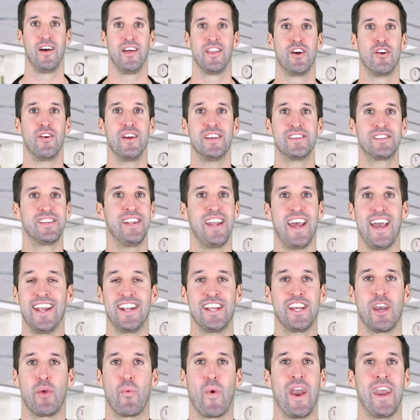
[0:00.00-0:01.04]
There isn't
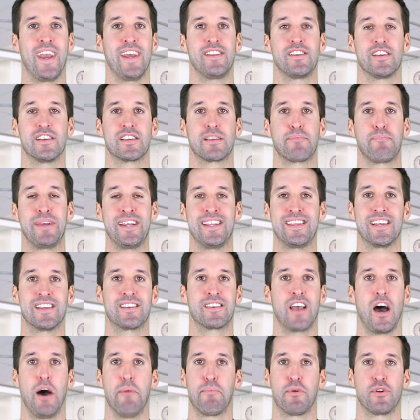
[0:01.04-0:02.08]
any way to speed
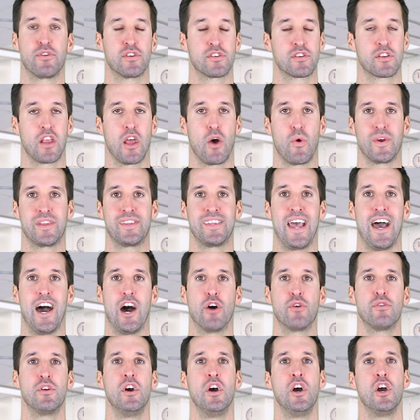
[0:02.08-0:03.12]
this up or to slow it
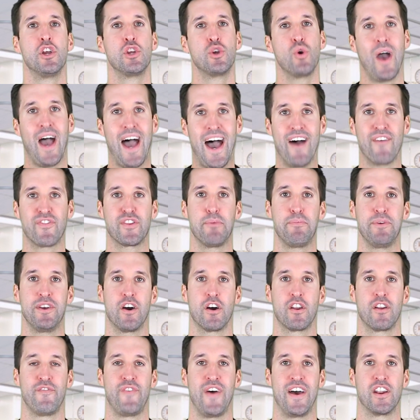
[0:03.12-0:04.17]
down. You have to be
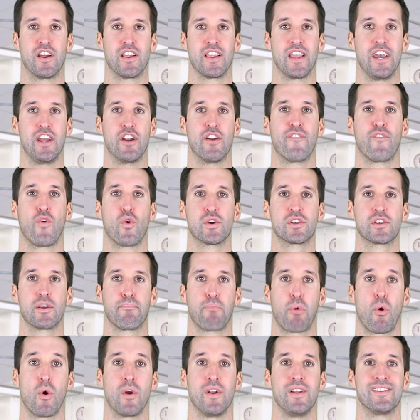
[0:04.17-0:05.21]
on a ventilator for
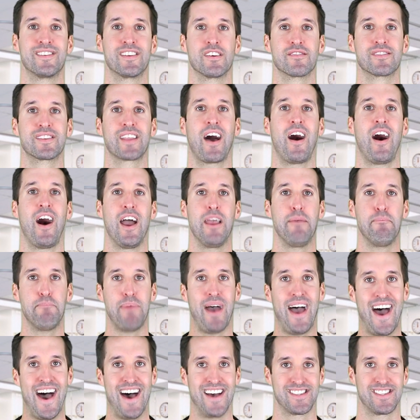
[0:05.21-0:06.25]
support until time
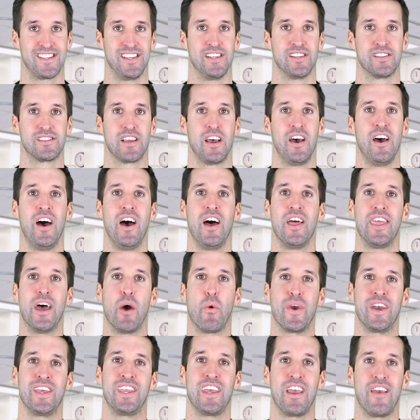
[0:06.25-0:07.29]
passes. That
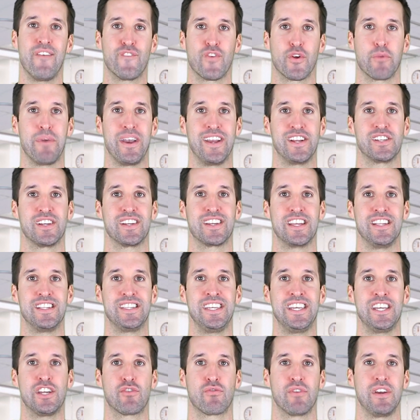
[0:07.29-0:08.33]
way the inflammation can
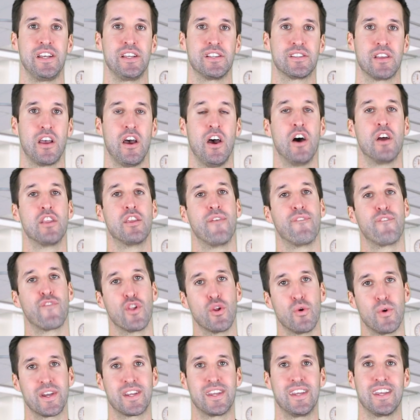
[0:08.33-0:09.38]
decrease, the
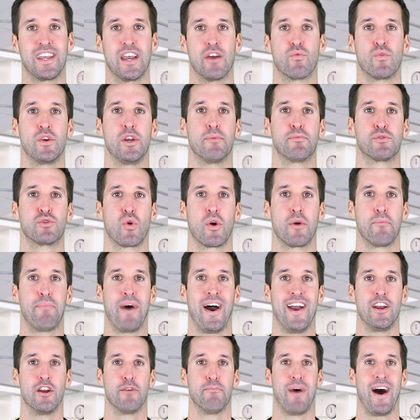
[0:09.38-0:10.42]
fluid can get reabsorbed
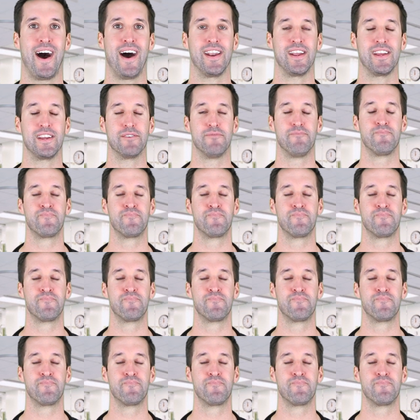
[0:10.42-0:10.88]
by your body.